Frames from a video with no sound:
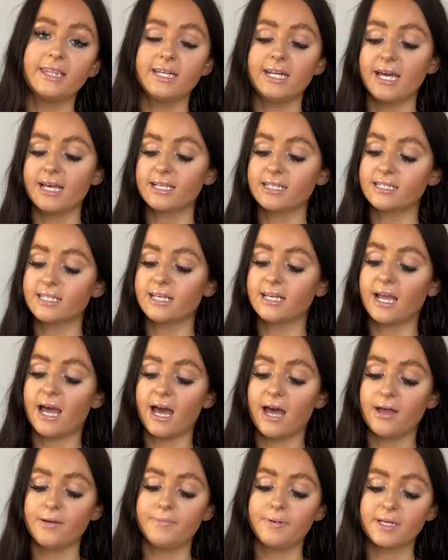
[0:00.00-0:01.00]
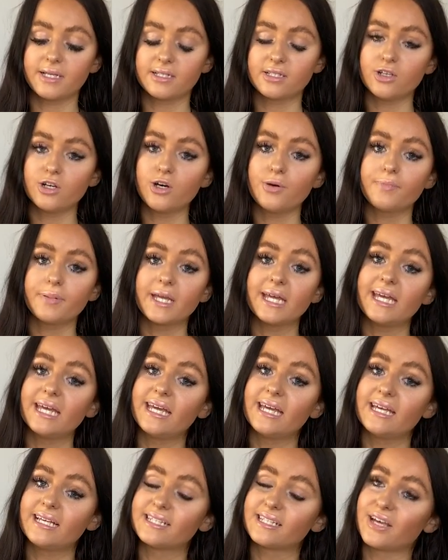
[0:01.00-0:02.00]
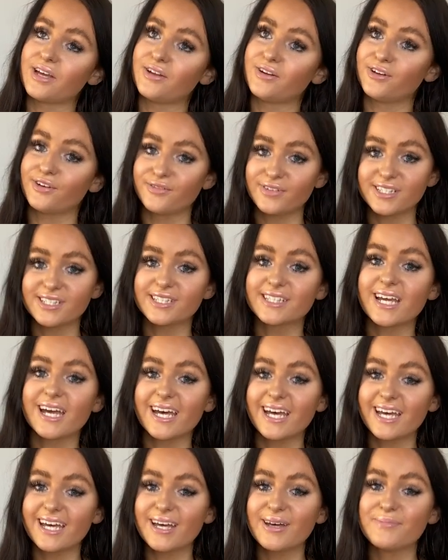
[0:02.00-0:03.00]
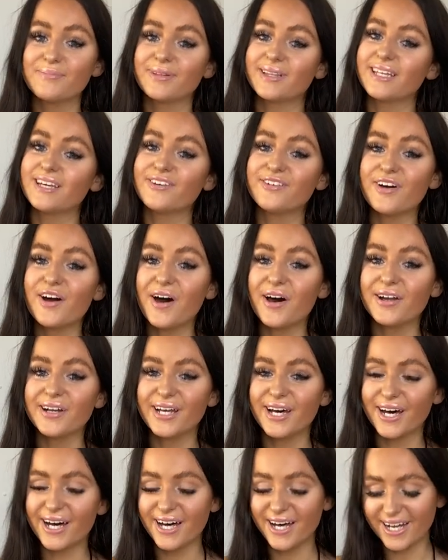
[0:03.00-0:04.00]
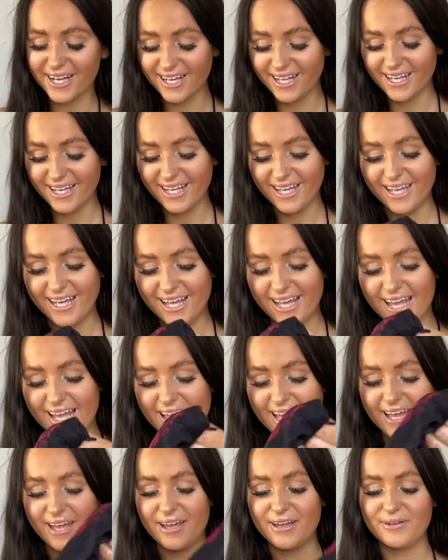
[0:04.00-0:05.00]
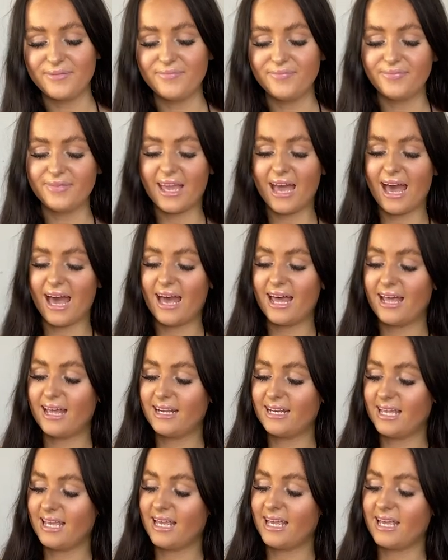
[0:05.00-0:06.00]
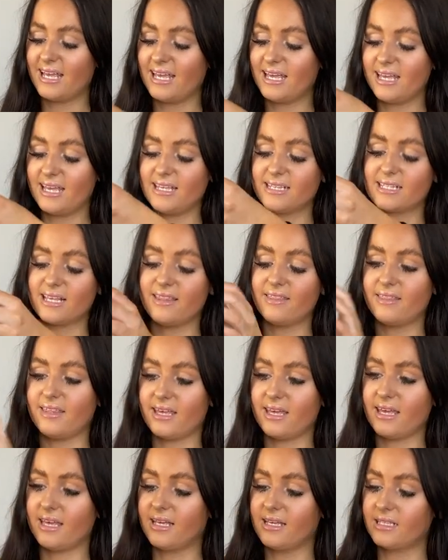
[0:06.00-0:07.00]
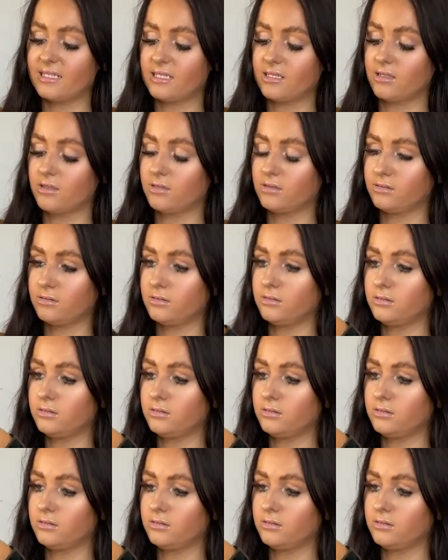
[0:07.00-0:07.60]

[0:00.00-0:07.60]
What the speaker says: the next thing I picked up is another skirt, believe it or not, and it is this.